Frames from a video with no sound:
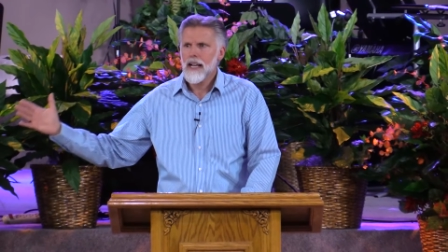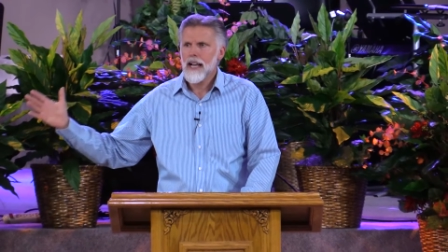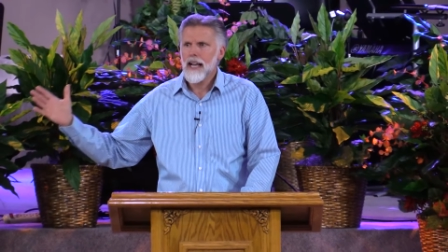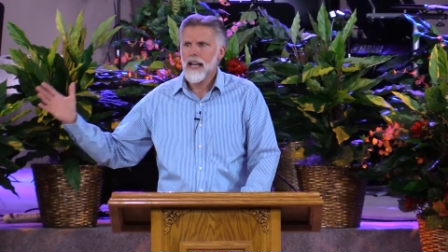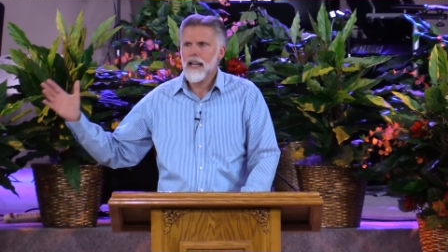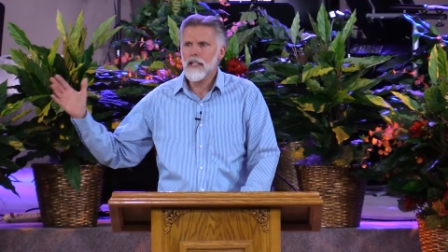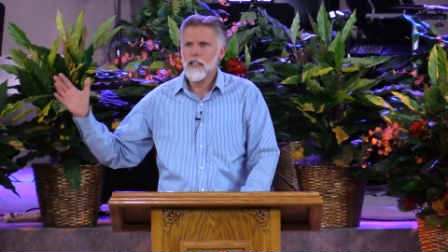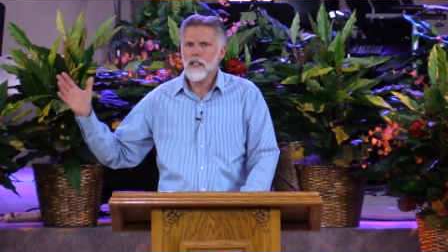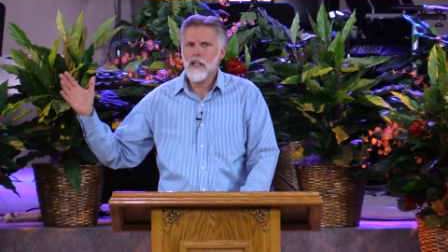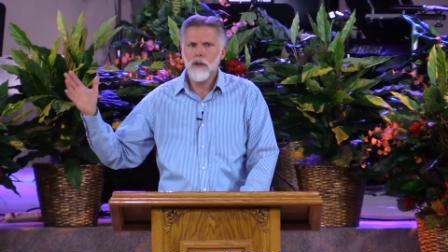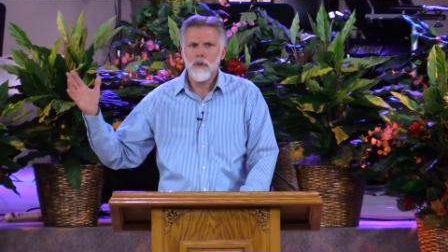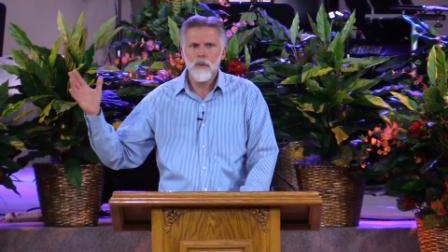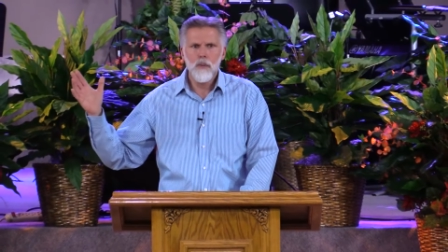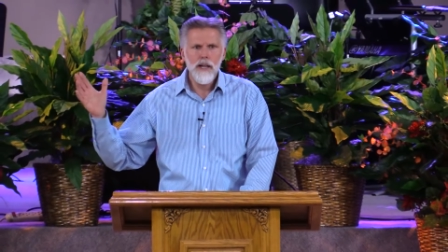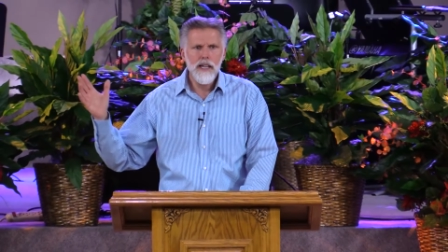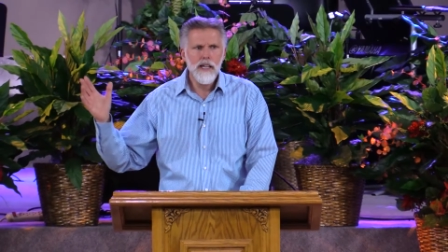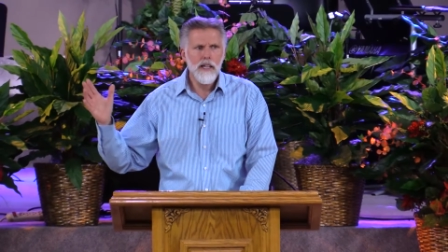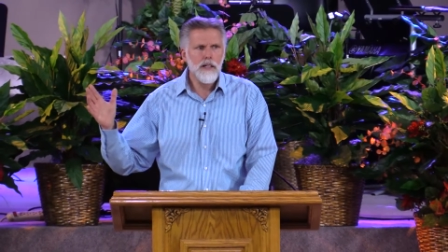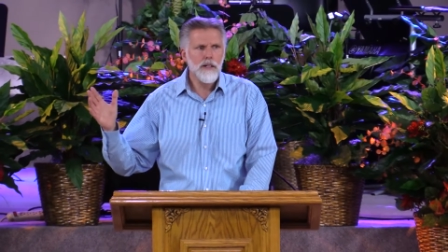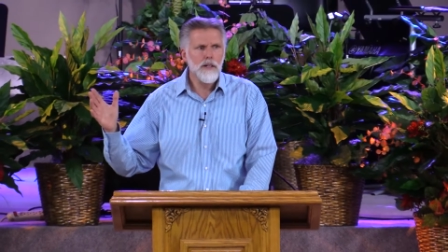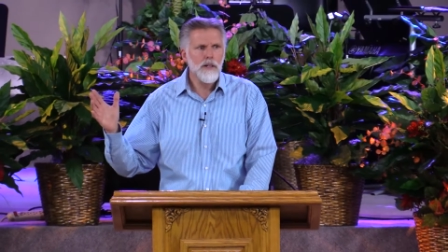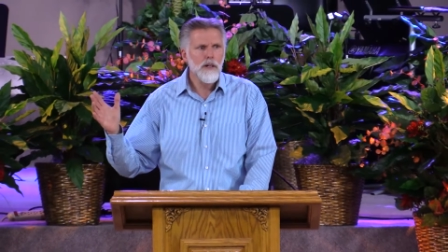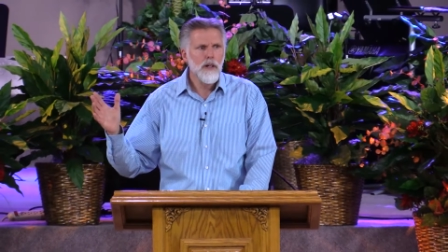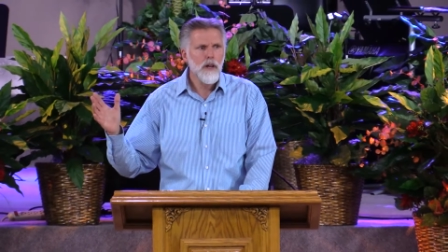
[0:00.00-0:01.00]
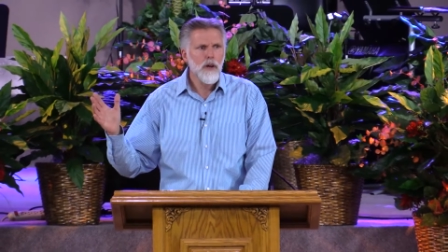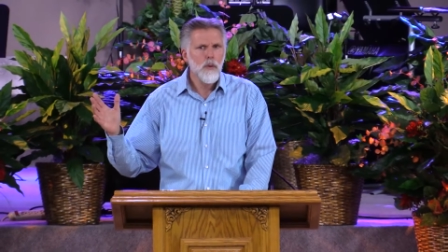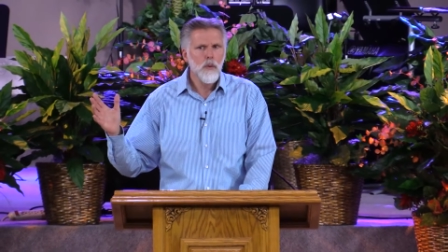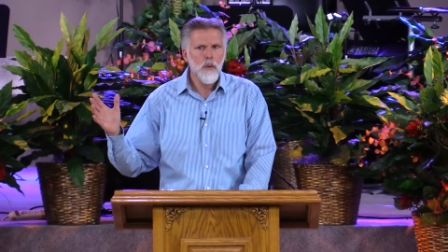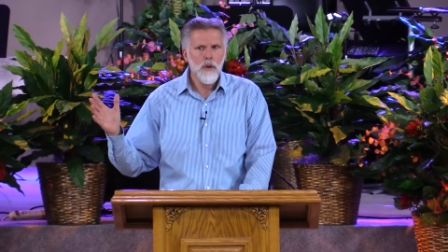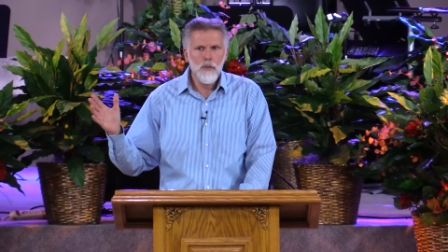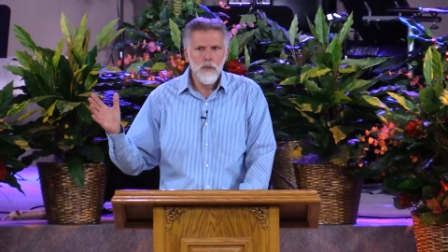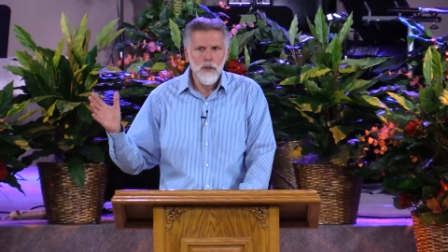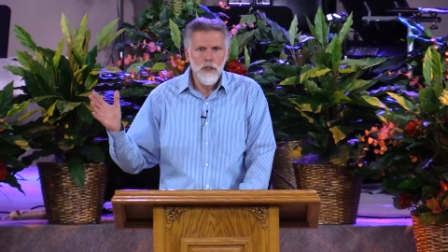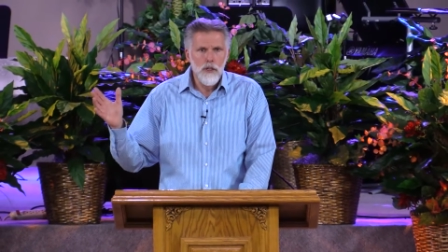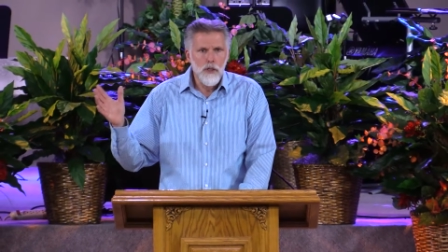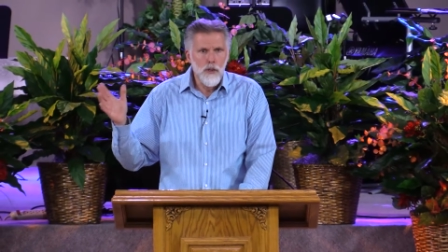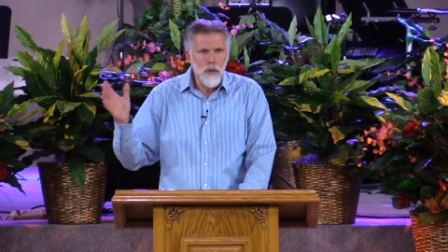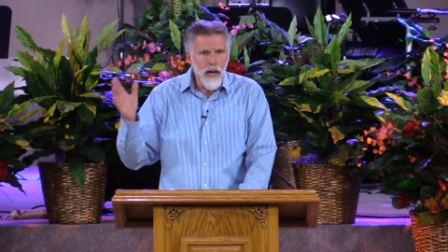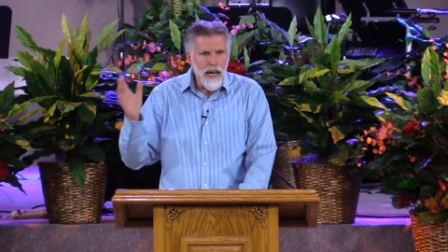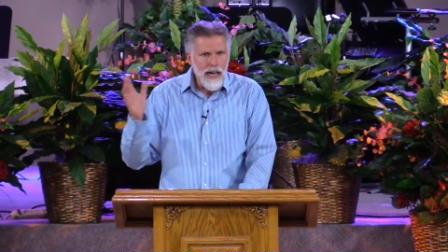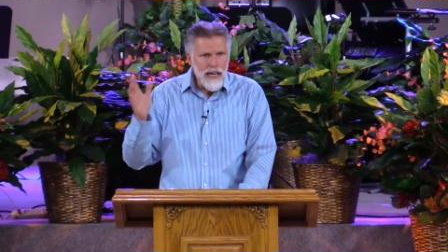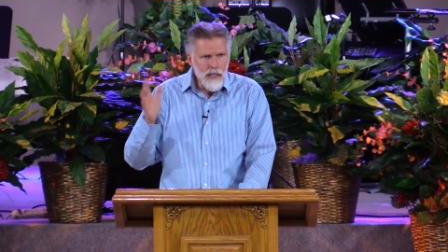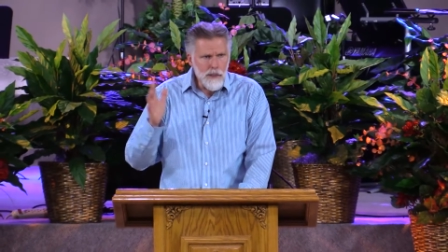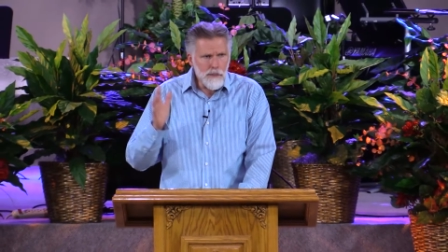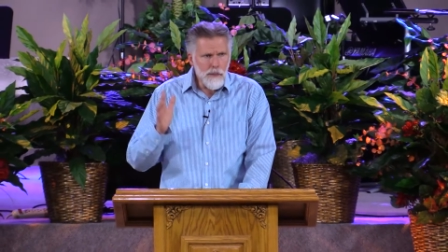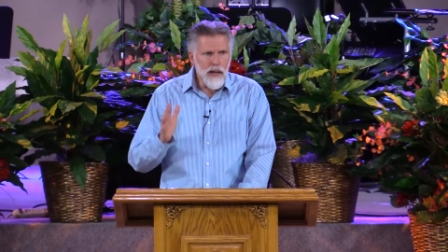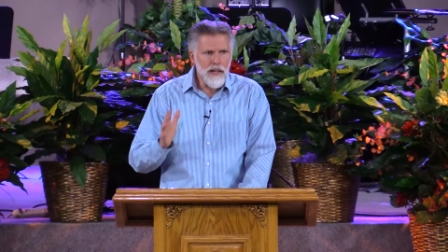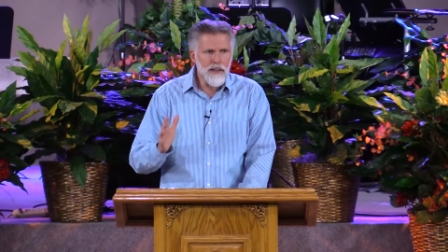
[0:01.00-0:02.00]
and that we could when we're
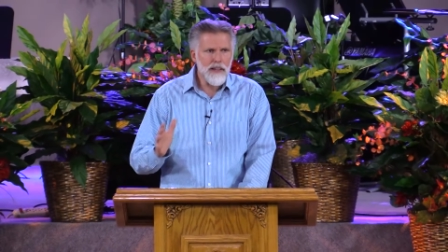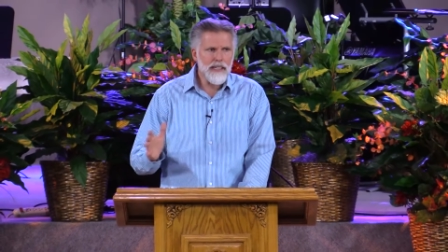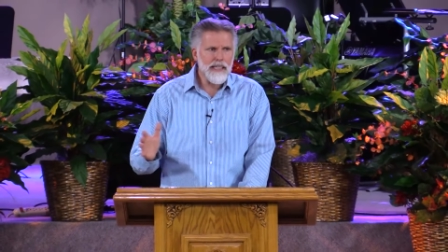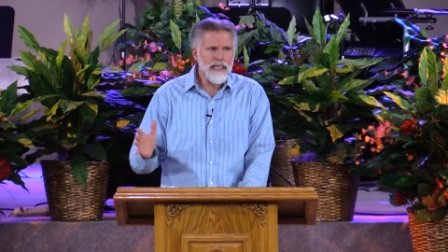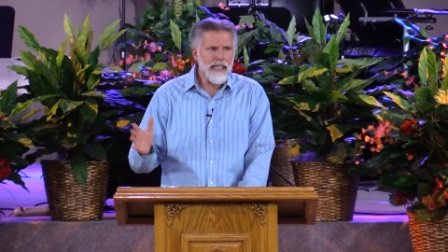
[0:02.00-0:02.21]
trained by the